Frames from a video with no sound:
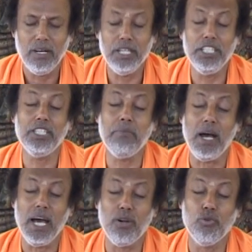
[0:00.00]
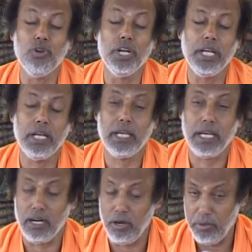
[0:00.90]
He is a man only,
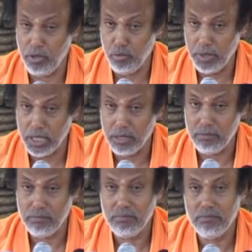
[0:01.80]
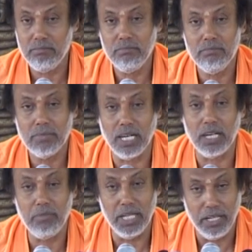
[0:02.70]
cannot be a woman,
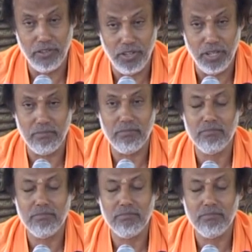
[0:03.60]
can't be anything.